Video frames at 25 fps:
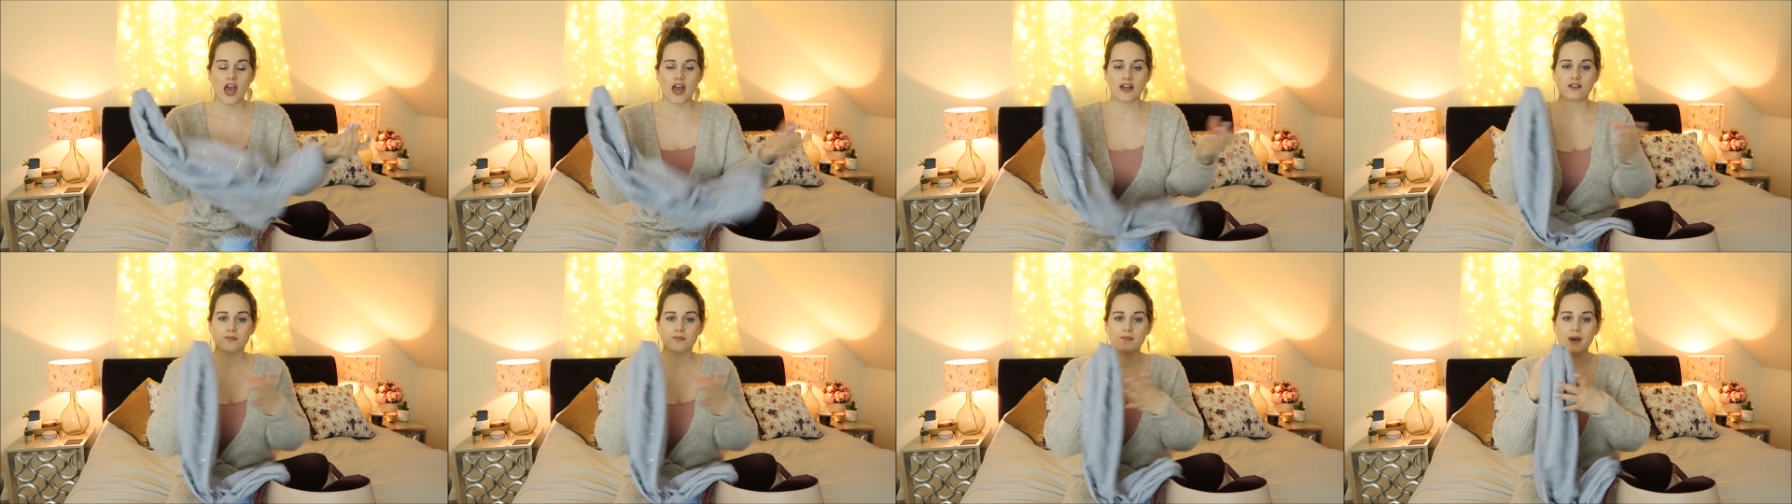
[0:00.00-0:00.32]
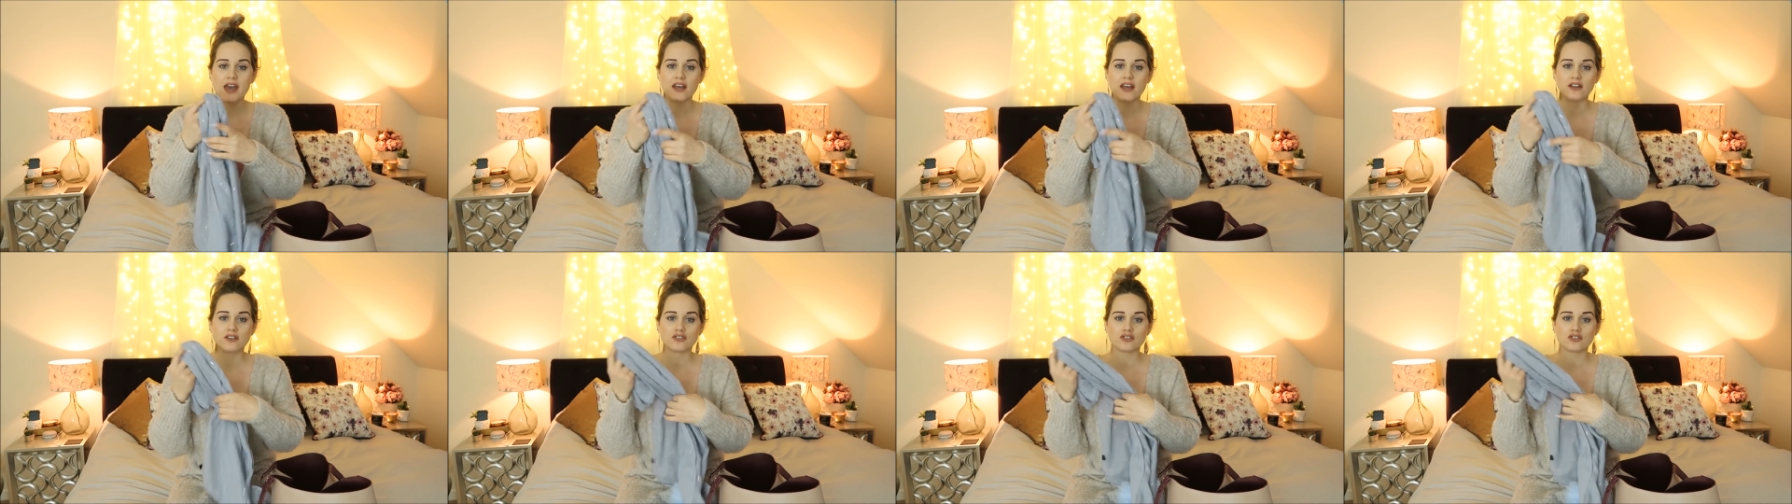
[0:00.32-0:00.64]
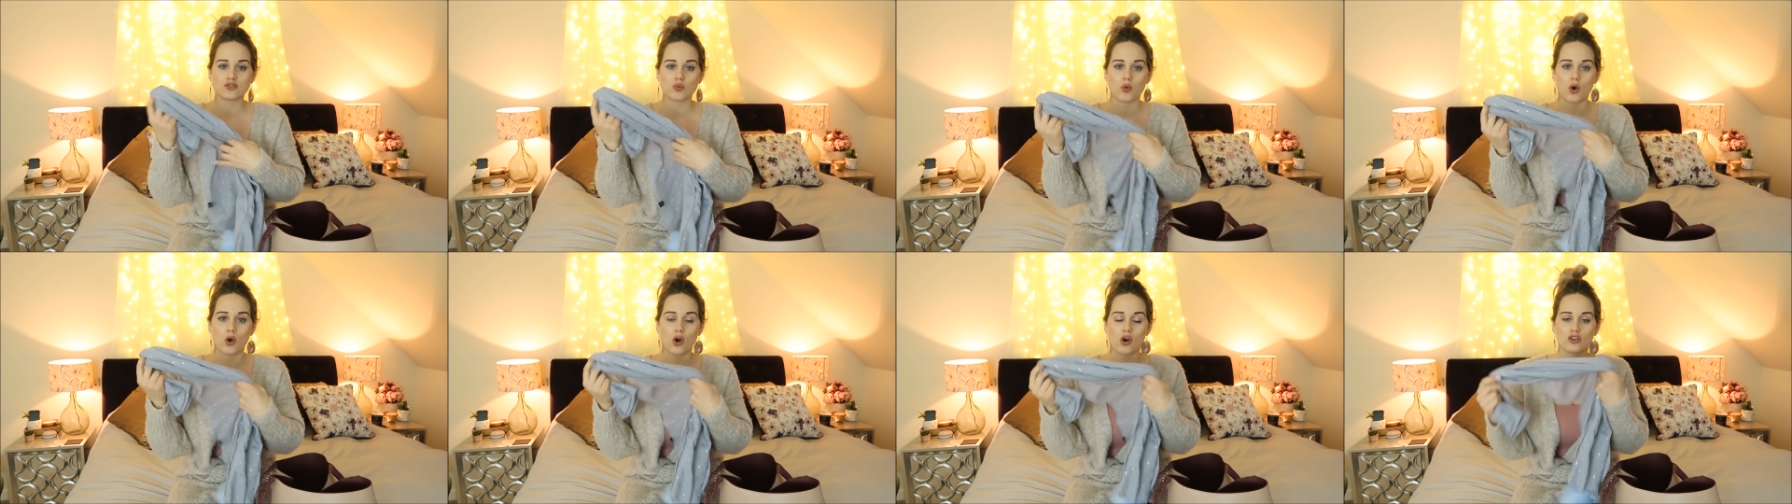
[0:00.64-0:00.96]
It
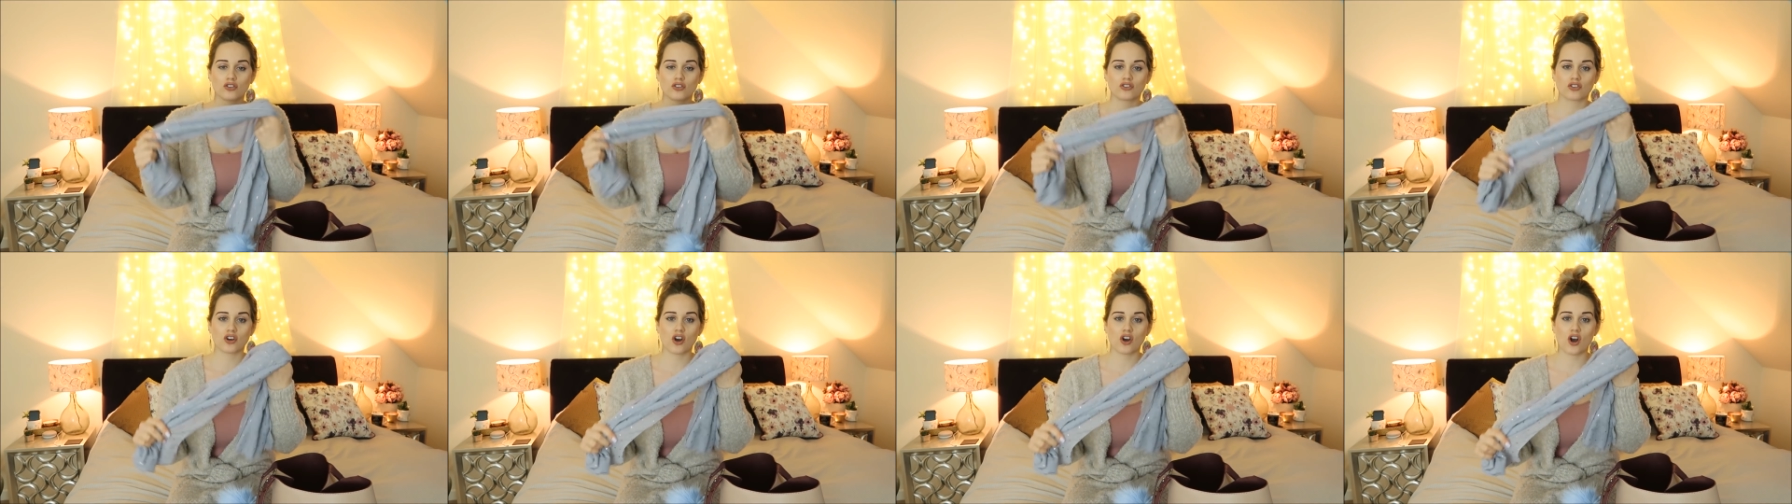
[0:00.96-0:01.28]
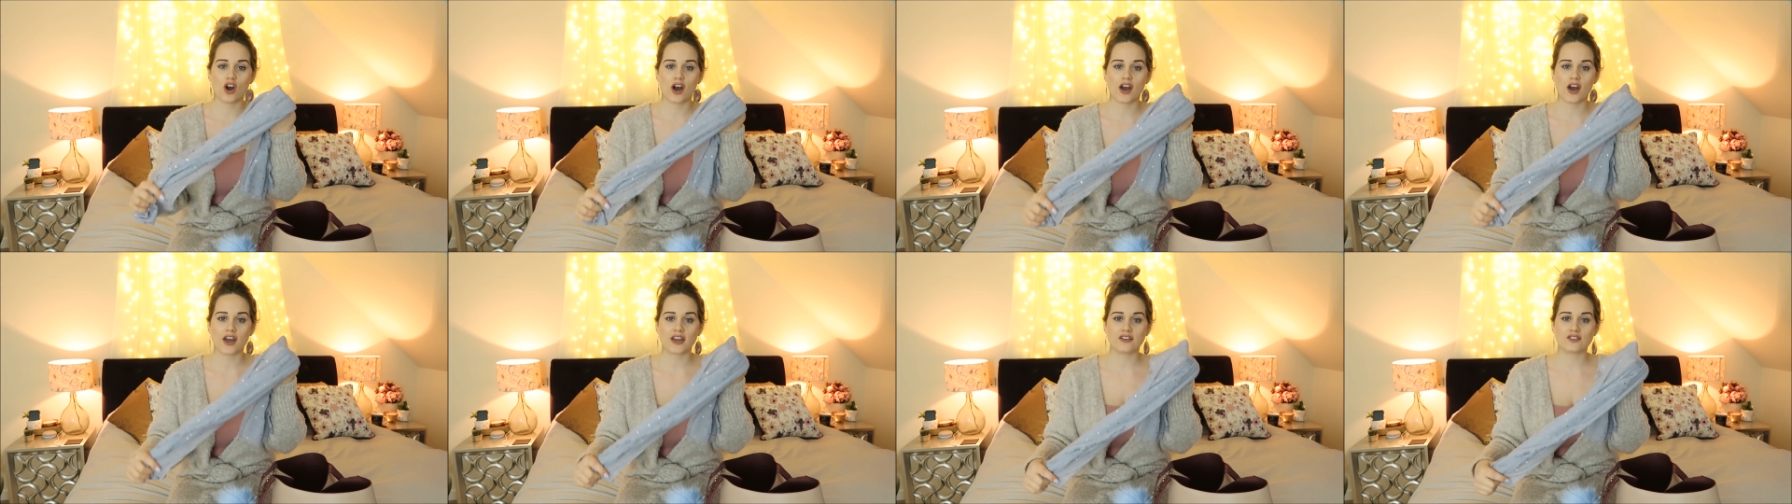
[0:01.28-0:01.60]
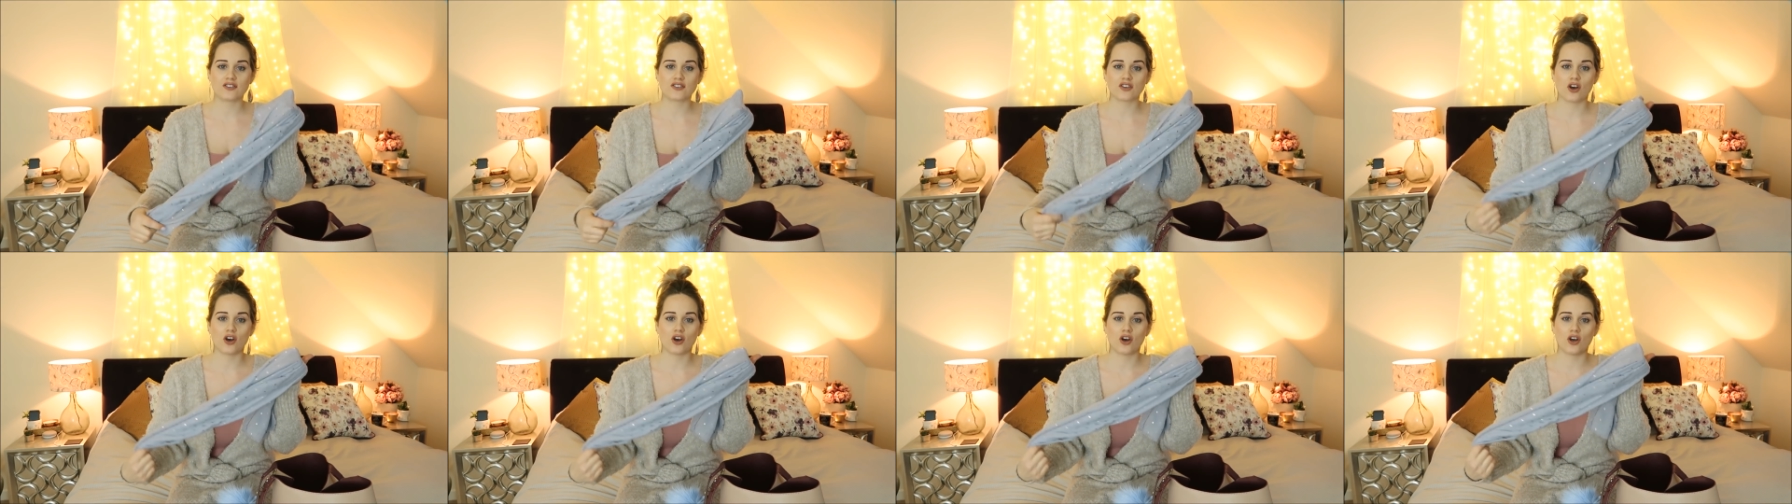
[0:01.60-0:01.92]
depends what
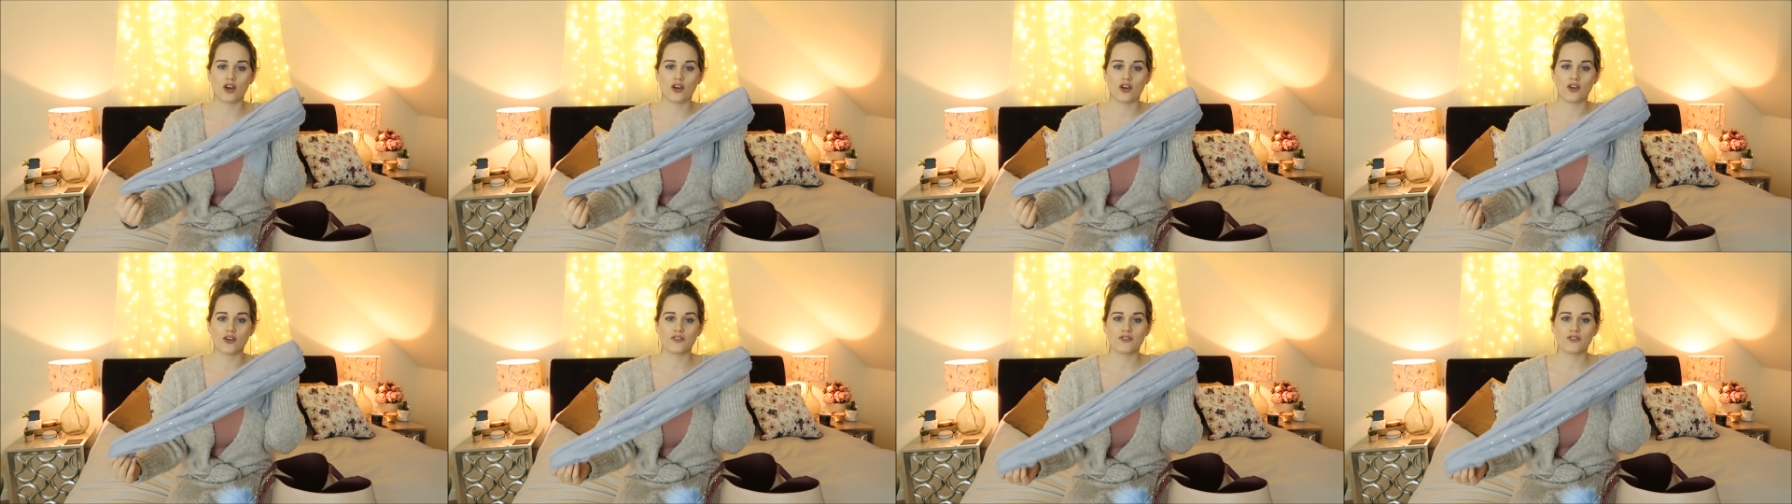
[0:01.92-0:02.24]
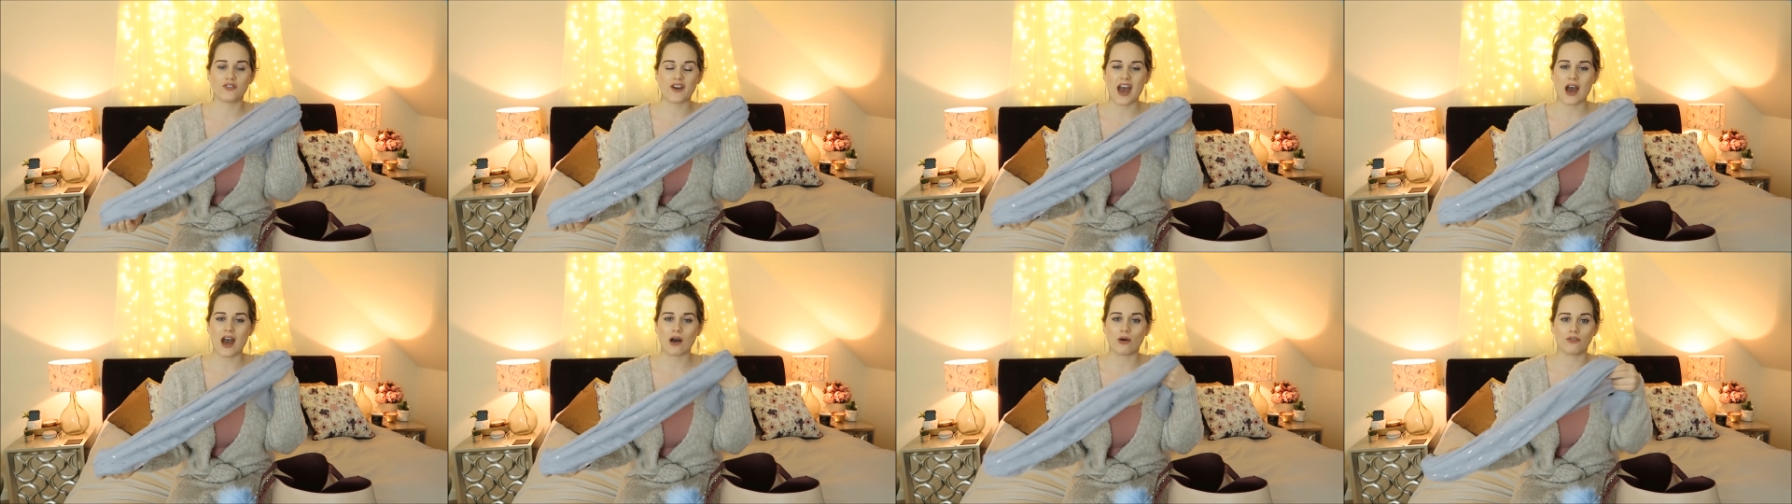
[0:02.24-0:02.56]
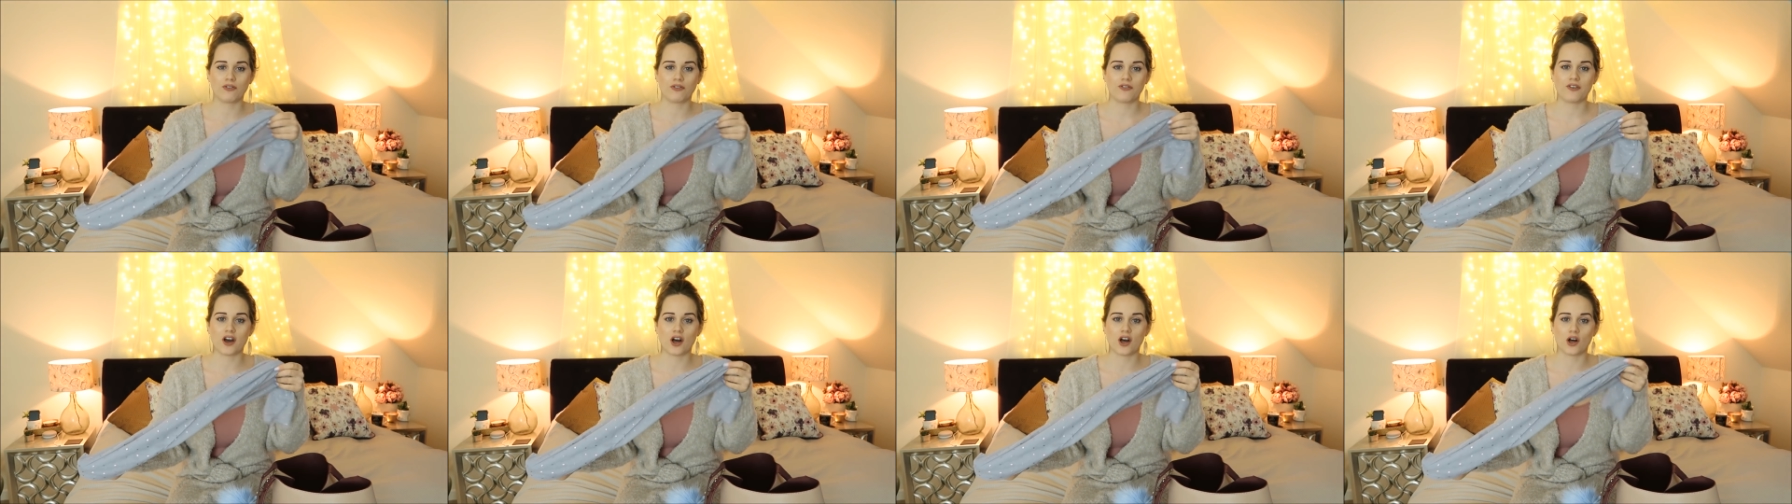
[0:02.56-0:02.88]
kind of
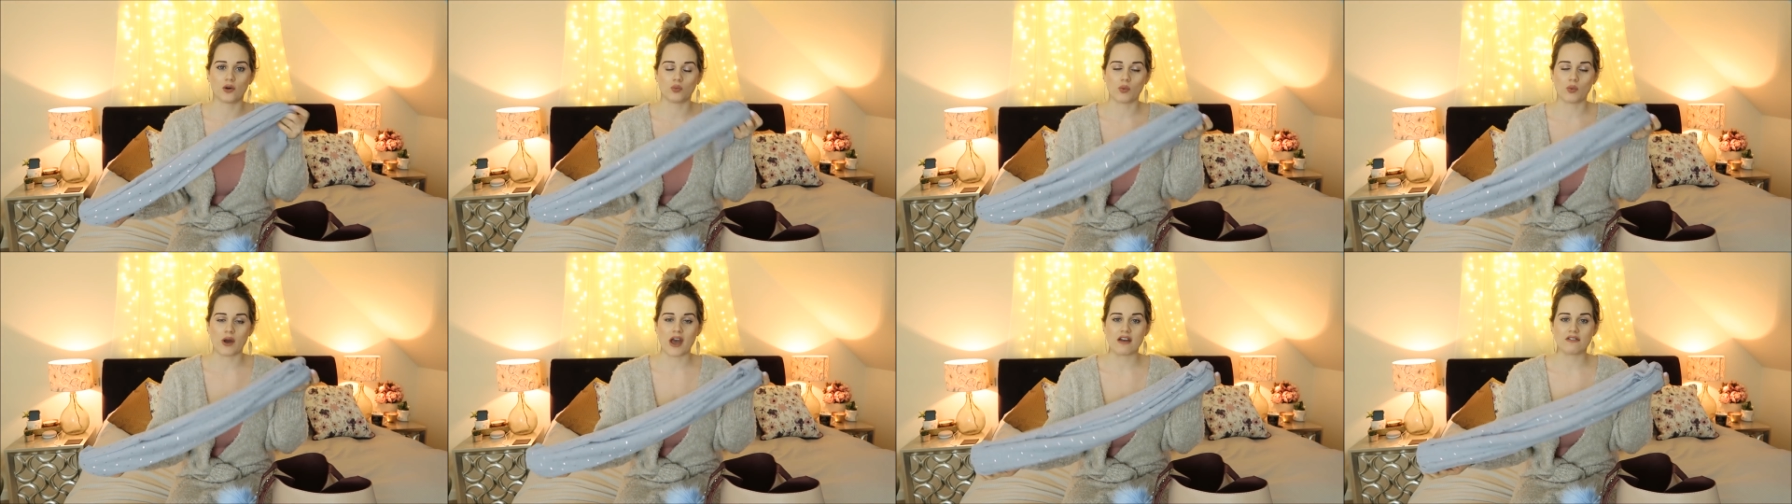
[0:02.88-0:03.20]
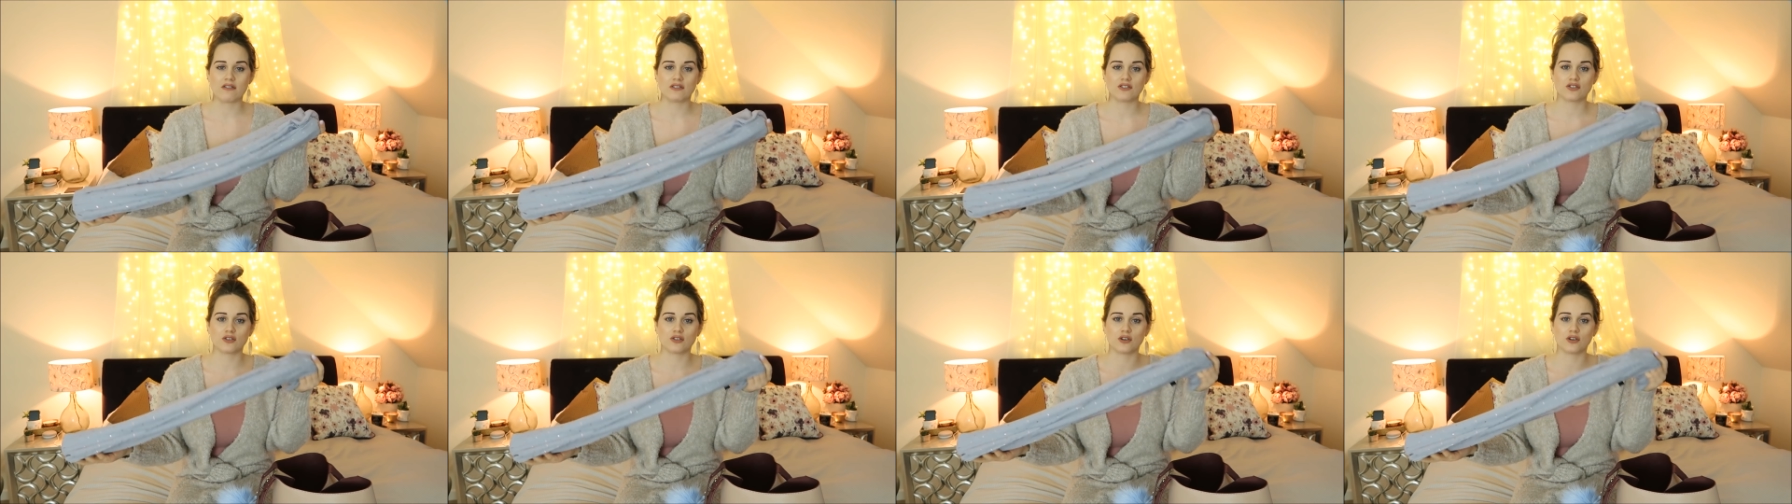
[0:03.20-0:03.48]
outfit I'm wearing.